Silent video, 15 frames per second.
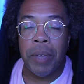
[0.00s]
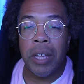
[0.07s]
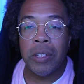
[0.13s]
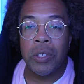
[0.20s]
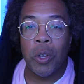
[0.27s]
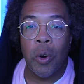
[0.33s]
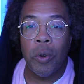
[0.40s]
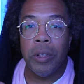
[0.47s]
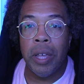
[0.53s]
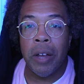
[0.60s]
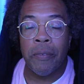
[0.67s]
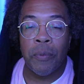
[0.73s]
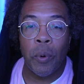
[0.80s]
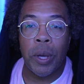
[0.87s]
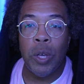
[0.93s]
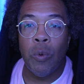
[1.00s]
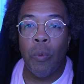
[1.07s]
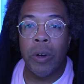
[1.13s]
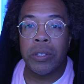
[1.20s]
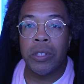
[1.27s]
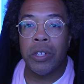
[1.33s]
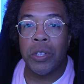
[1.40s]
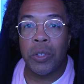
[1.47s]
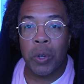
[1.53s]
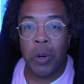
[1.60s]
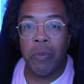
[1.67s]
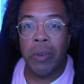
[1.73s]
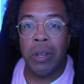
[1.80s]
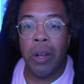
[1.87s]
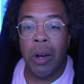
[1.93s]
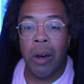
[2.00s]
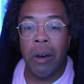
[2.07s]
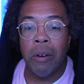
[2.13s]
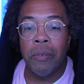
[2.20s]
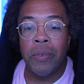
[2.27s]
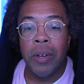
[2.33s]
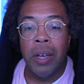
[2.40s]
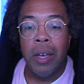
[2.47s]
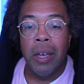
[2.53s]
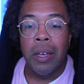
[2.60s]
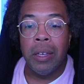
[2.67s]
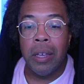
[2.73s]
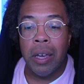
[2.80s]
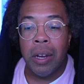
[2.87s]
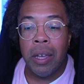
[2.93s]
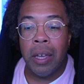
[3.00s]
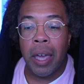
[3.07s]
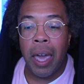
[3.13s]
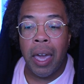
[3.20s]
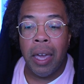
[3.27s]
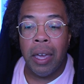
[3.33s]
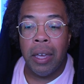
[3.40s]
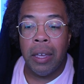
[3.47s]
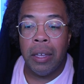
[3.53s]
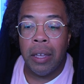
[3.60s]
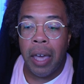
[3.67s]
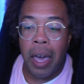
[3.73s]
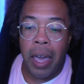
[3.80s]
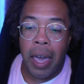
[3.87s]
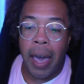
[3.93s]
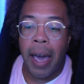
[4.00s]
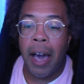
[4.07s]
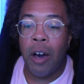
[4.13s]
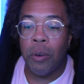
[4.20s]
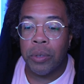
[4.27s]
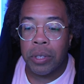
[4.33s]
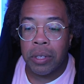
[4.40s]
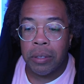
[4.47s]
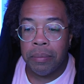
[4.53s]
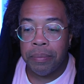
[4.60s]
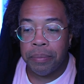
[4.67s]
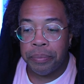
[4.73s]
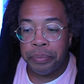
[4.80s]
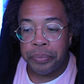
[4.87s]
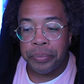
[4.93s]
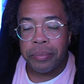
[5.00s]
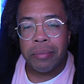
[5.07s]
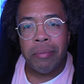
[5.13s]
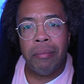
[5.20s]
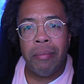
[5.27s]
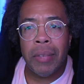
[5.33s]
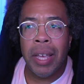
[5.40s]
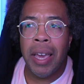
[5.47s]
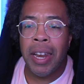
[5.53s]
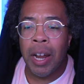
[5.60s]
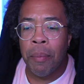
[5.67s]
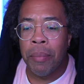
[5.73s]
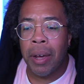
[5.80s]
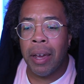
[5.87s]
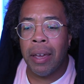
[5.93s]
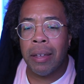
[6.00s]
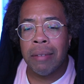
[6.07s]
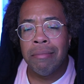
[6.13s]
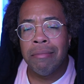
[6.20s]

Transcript: And so therefore he wasn't deserving of getting a house. And I'm like,